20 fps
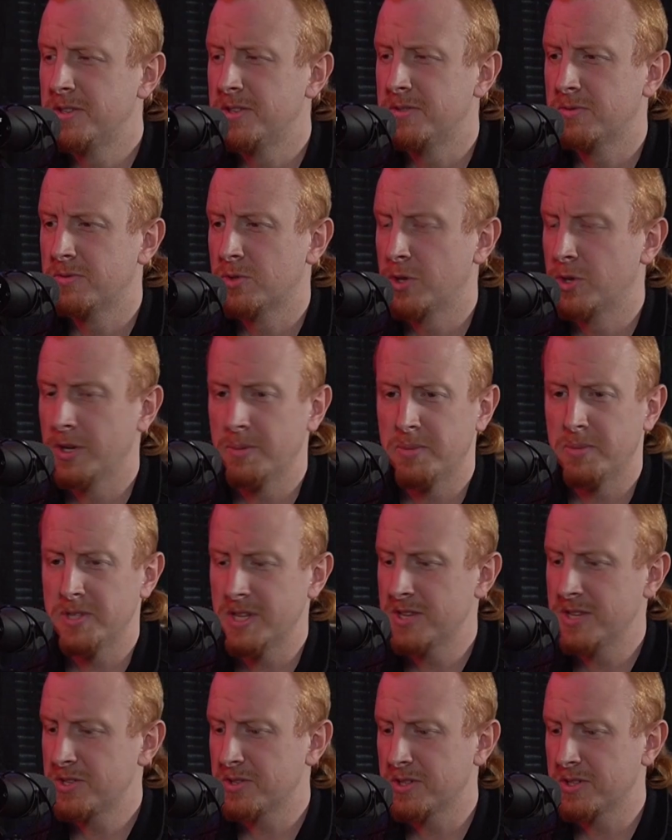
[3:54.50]
Could it
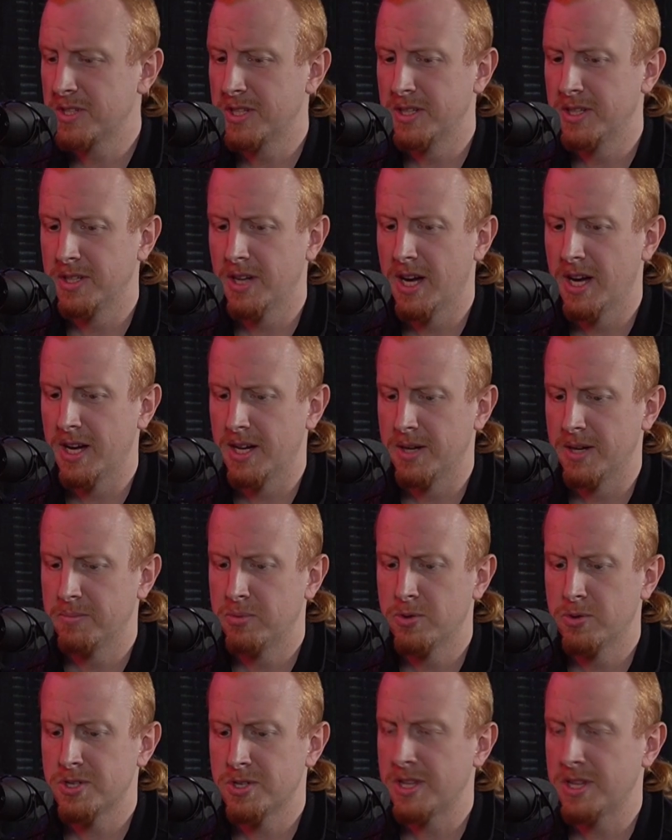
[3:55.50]
potentially
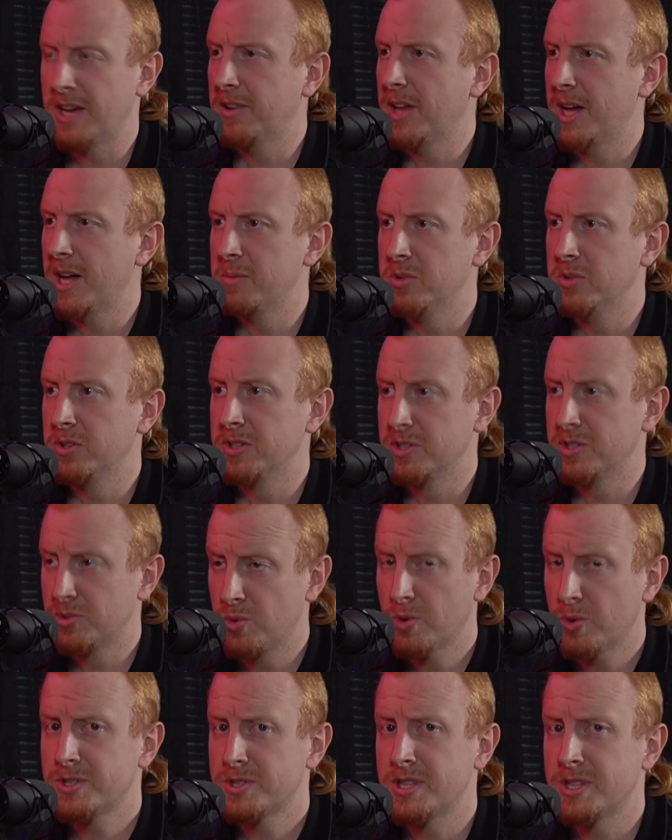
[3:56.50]
push that liability
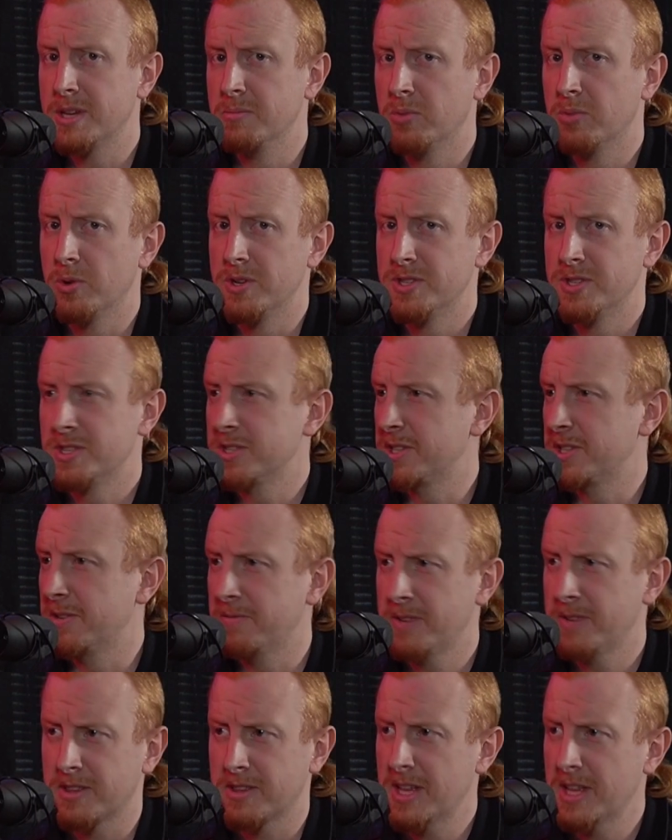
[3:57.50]
towards the employees? Does it
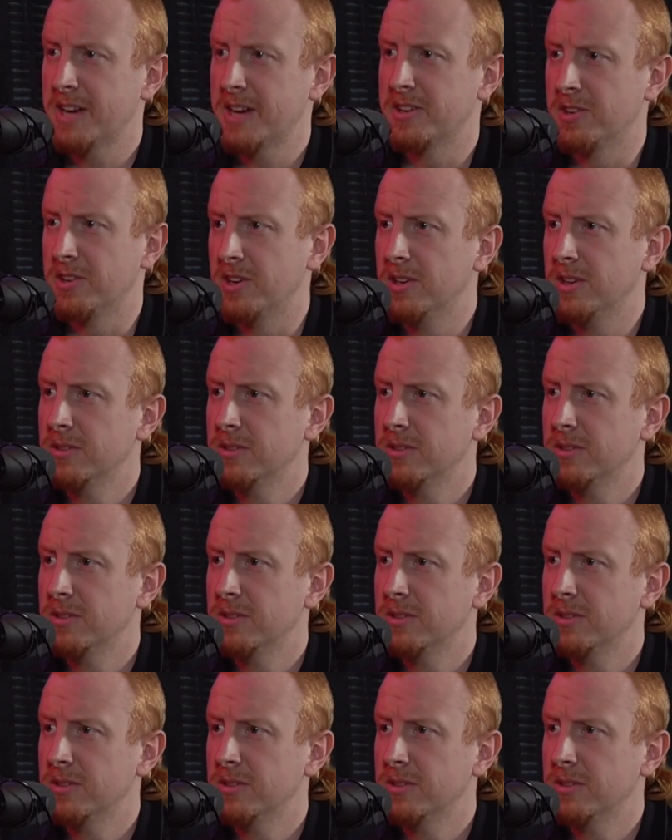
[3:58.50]
affect that at all?